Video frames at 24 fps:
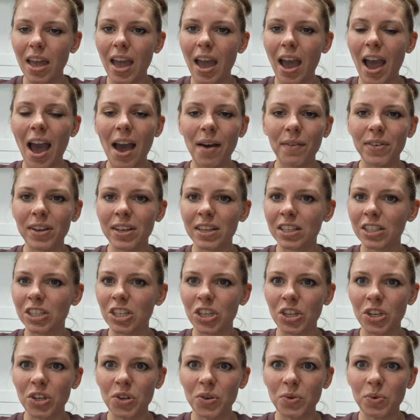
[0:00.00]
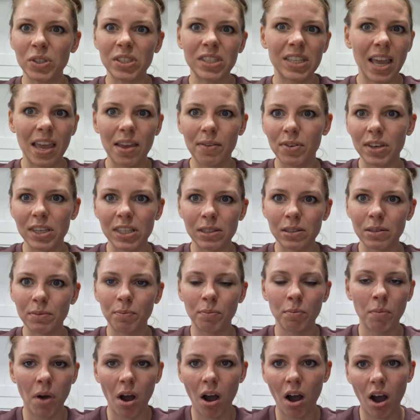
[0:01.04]
having to save his
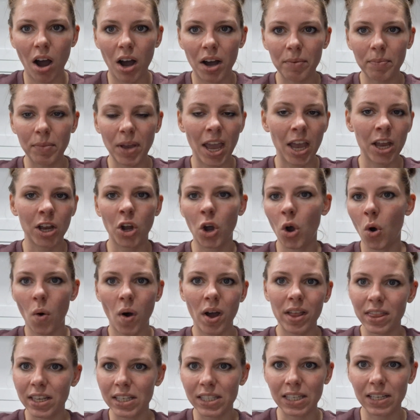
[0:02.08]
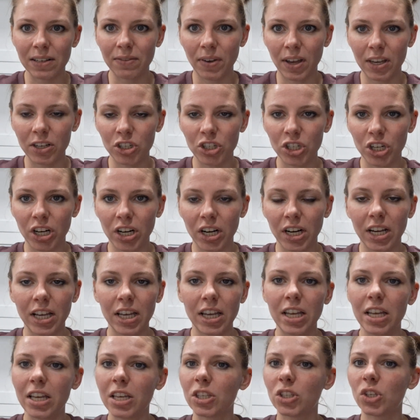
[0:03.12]
mom and go on this adventure.
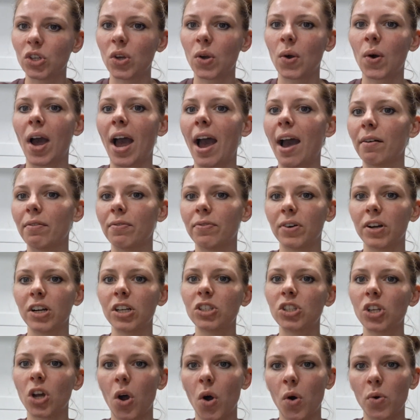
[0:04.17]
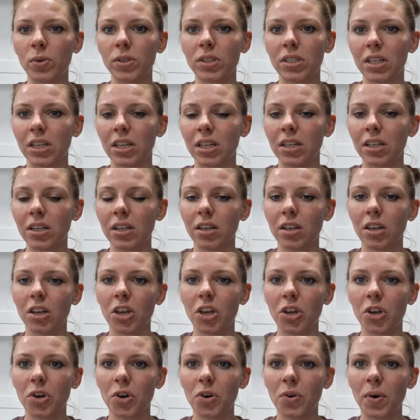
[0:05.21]
So you have first Austin,
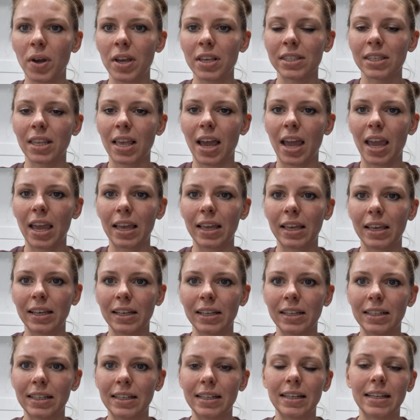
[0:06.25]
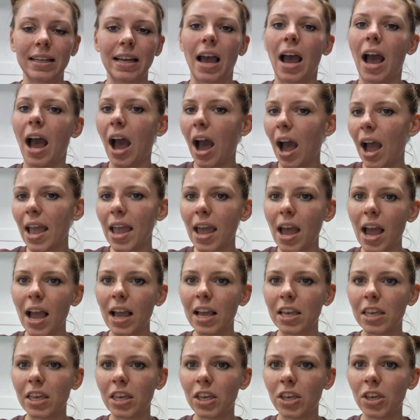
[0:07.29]
who is like high
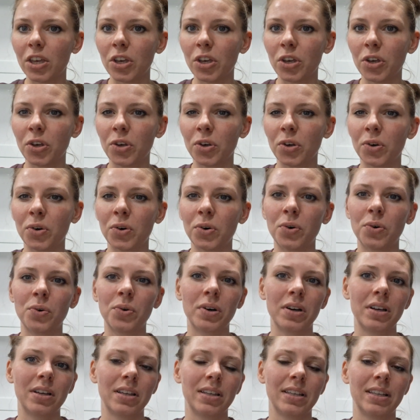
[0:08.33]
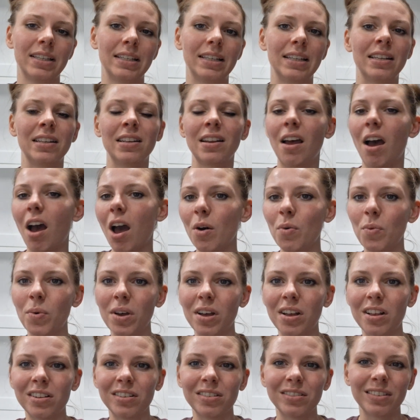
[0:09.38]
IQ, not
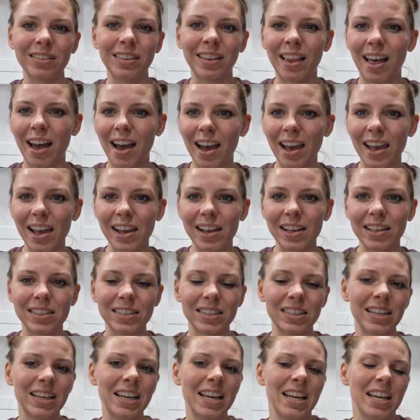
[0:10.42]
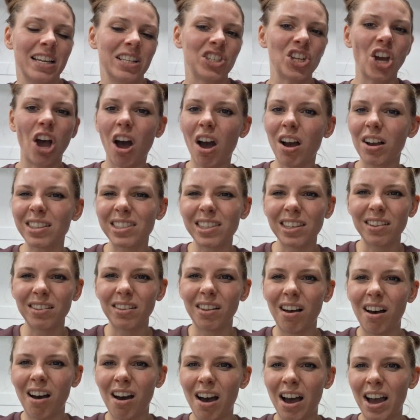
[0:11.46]
well liked, talks a
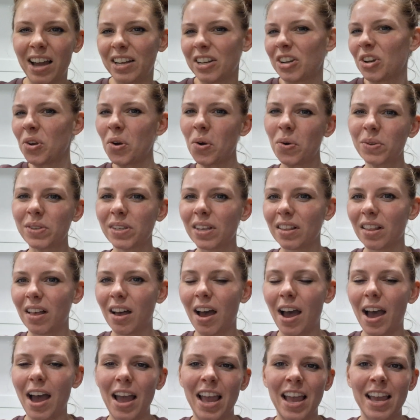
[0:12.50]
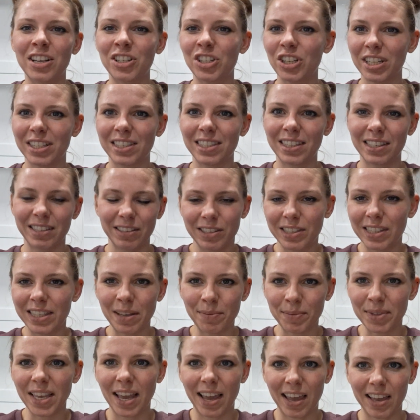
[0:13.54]
lot, knows a lot, and just
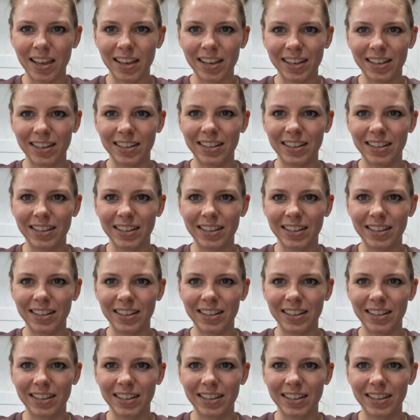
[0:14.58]
seems like